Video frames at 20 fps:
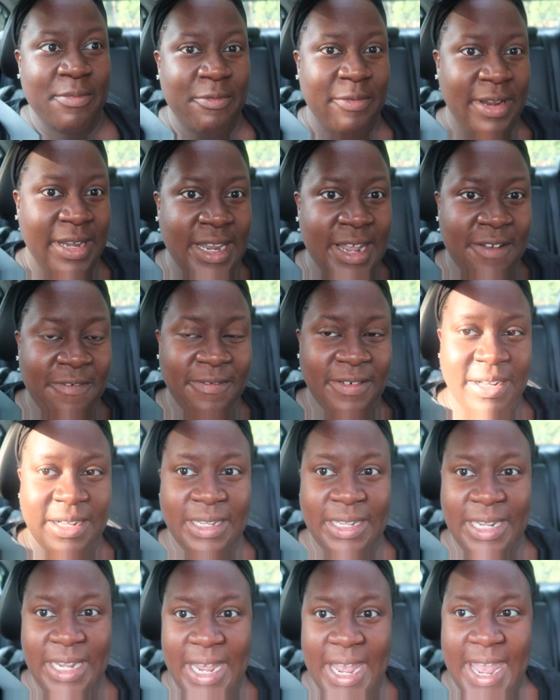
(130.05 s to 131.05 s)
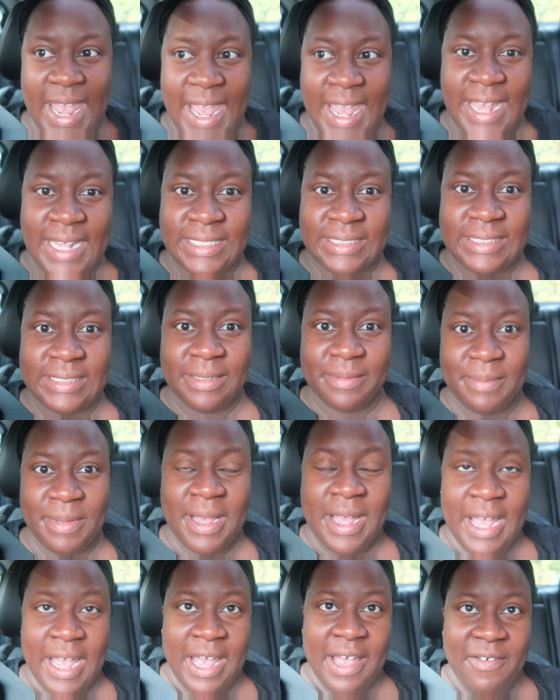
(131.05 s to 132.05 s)
We definitely had some
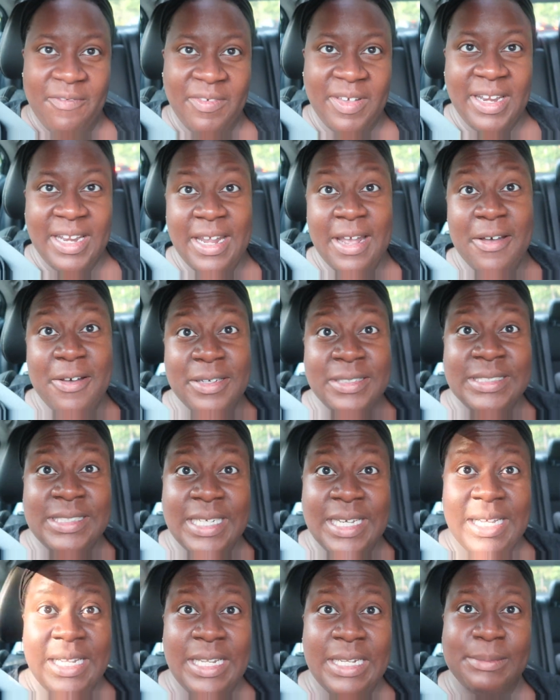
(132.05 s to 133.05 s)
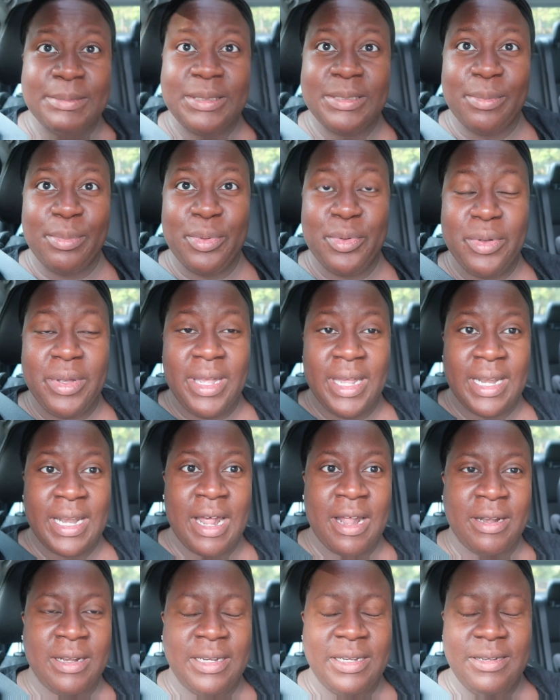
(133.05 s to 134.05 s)
videos and clips of Bookie, and
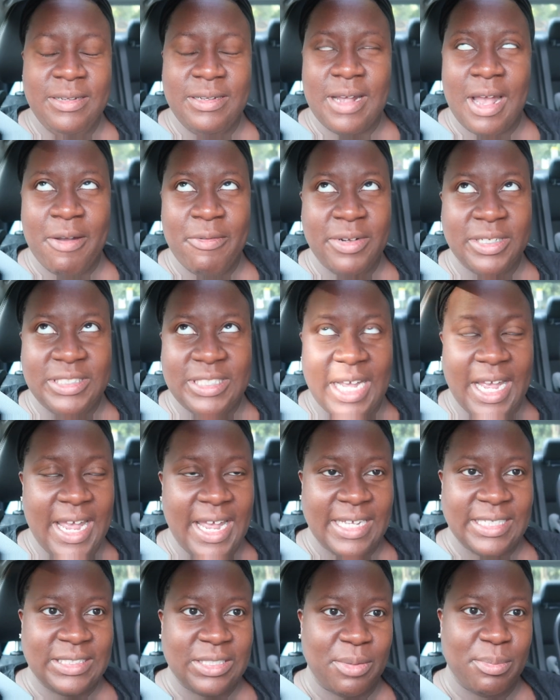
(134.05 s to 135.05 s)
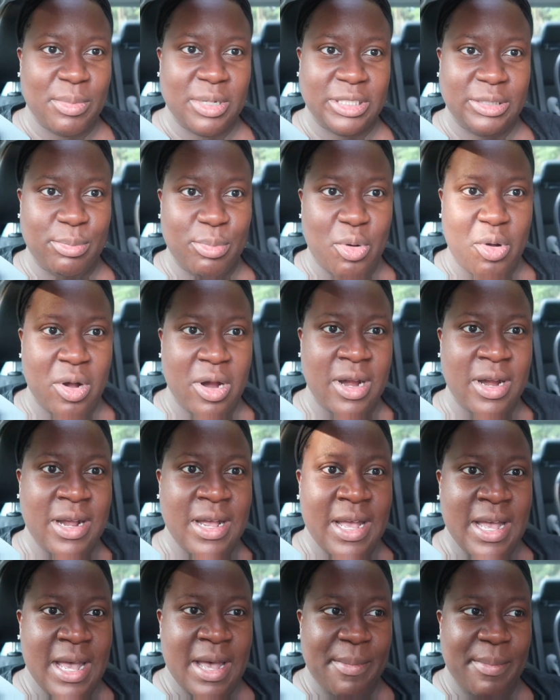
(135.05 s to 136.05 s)
I wish I had so much more,
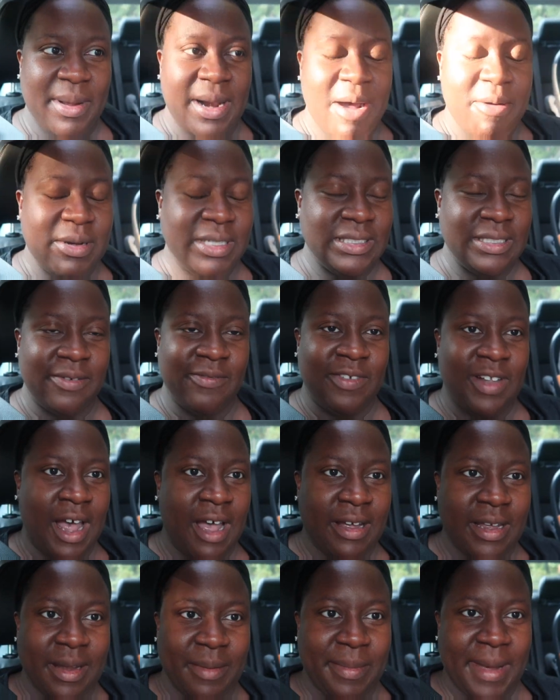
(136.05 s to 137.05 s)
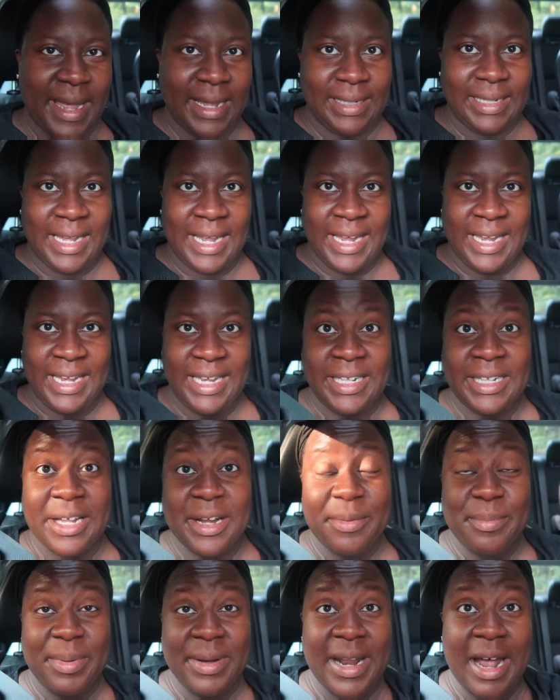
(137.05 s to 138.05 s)
but I wasn't vlogging back then
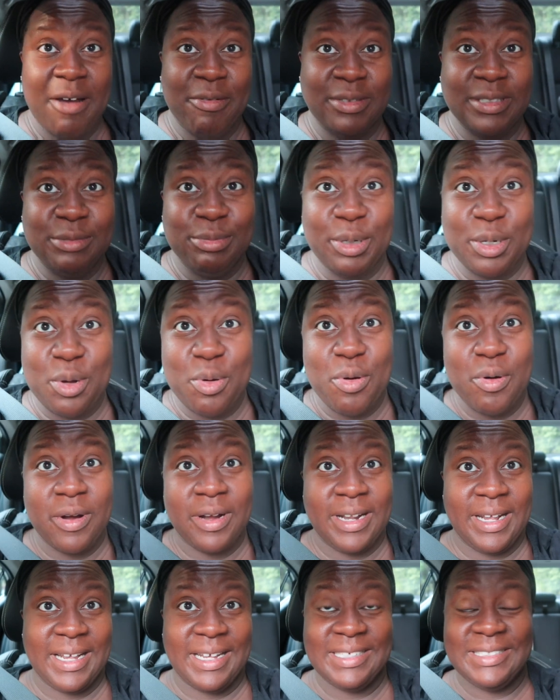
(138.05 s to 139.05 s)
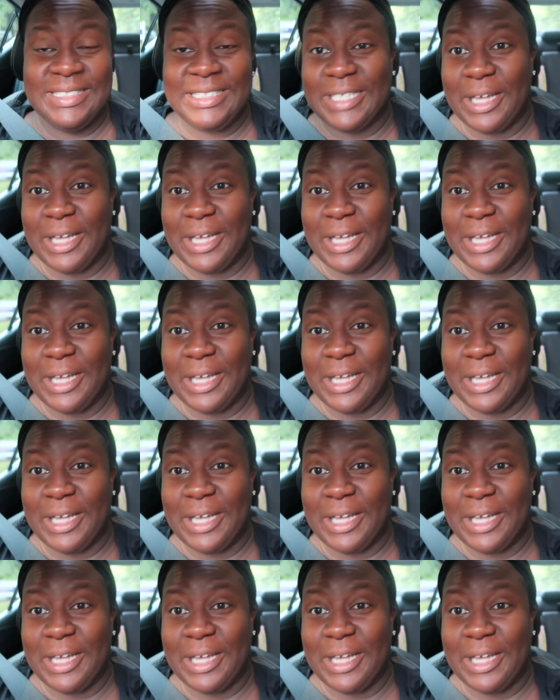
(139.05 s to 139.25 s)
either, but I was recording.